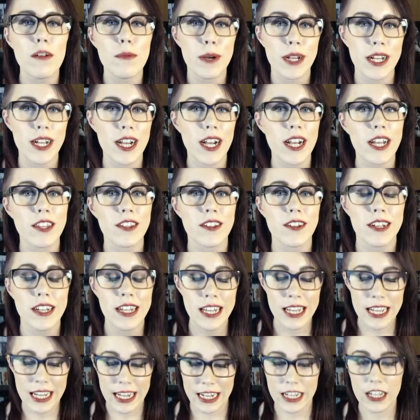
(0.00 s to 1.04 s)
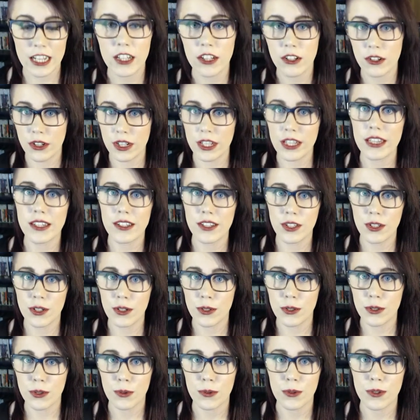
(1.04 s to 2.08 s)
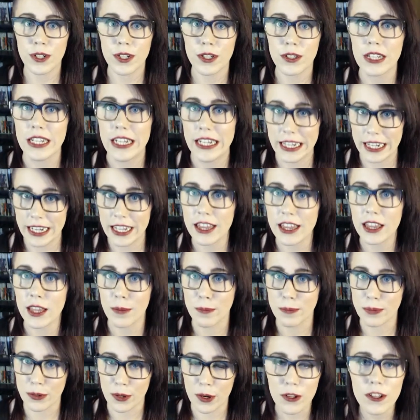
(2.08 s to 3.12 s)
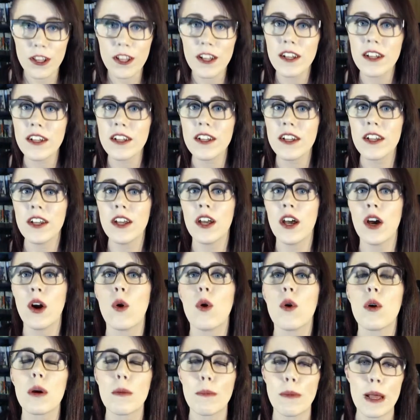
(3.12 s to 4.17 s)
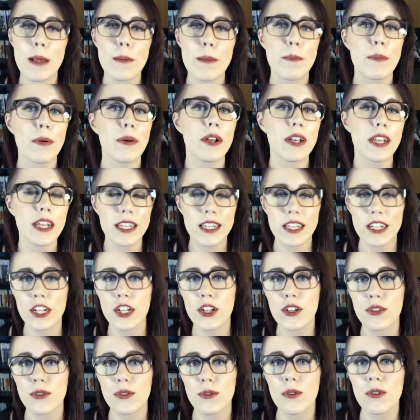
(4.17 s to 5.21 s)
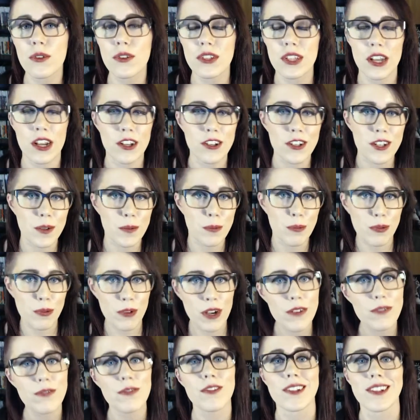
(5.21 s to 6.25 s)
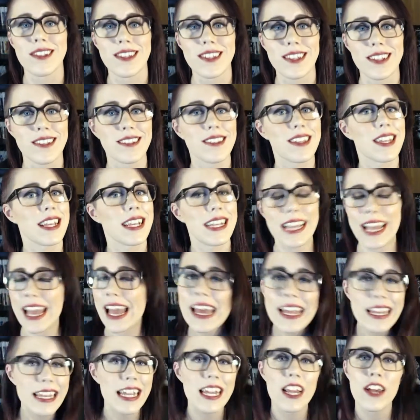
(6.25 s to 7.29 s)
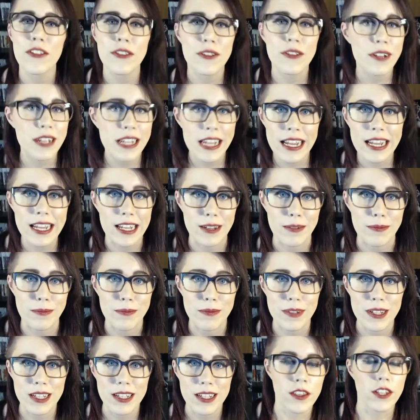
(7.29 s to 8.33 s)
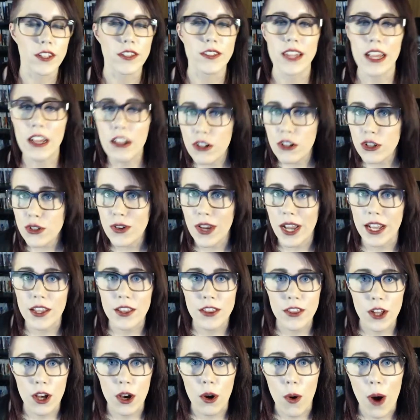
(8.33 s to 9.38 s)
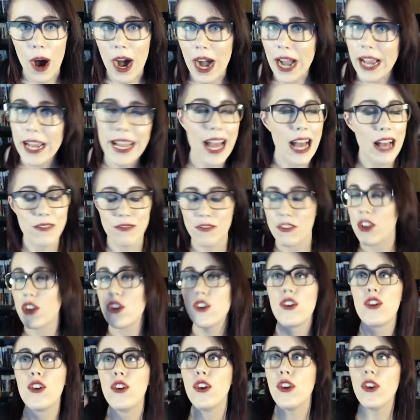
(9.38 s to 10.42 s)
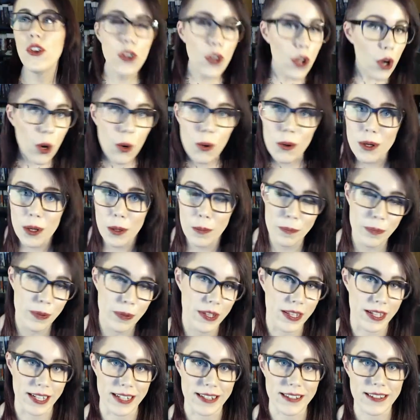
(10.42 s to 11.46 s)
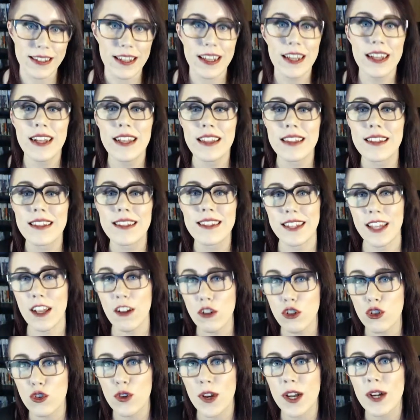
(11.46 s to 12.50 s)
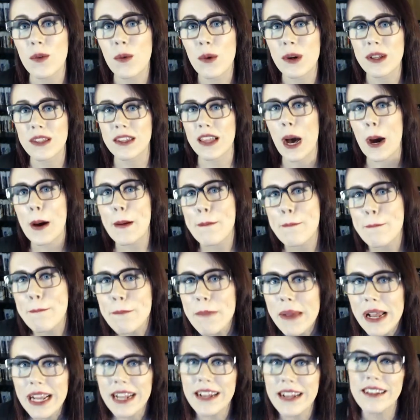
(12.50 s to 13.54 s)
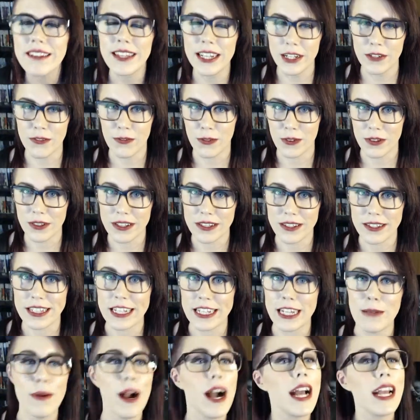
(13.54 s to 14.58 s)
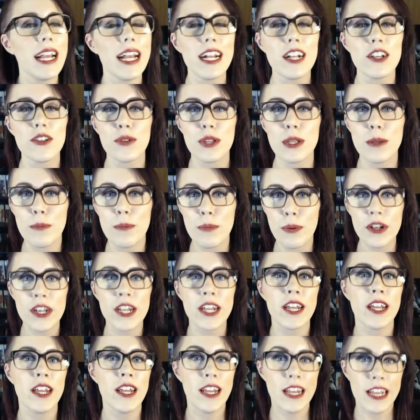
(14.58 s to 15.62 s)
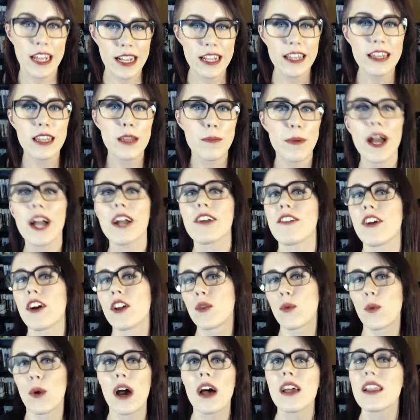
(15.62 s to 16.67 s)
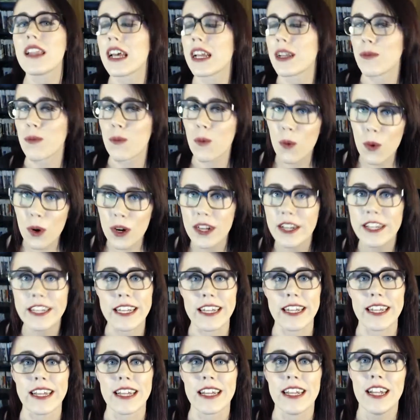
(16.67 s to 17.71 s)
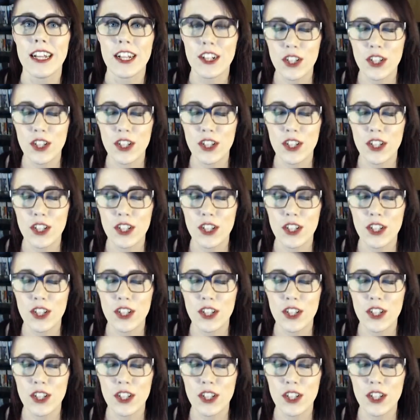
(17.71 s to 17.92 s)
out by either including this tutorial in the prologue, or by putting the controls under preferences like any other game. The soundtrack, though, I have no complaints. The soundtrack was amazing for this game. I actually put it in the background while I'm working,